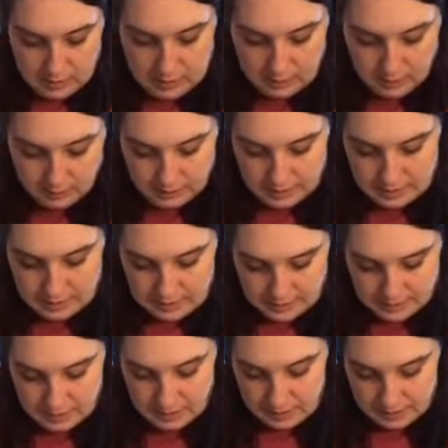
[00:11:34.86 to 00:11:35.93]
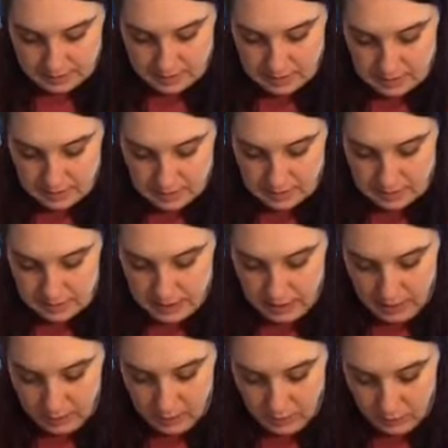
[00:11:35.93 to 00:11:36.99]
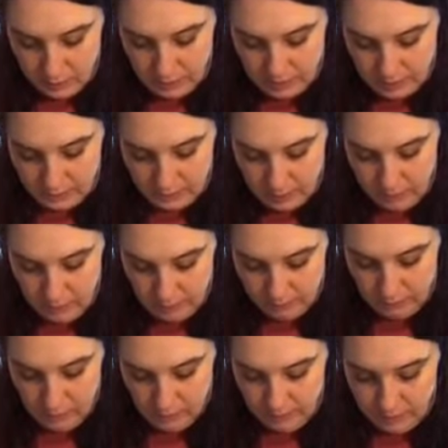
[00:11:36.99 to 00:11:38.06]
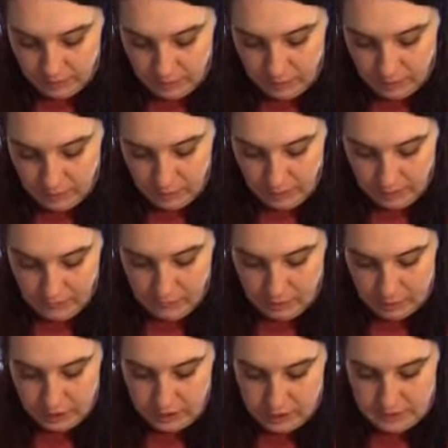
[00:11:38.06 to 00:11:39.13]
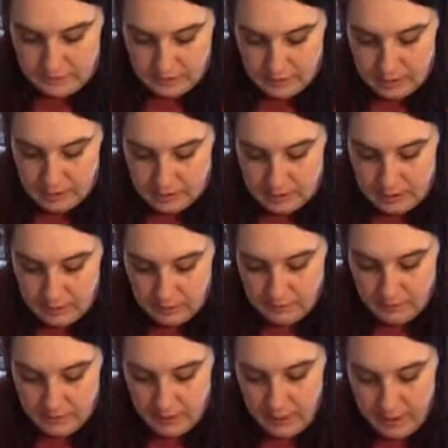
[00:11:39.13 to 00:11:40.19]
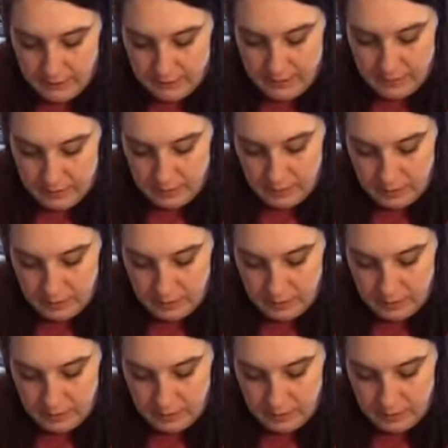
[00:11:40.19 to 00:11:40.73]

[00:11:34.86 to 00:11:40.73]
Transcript: really sticks. It's not going, if you have glitter on the transfer itself and not the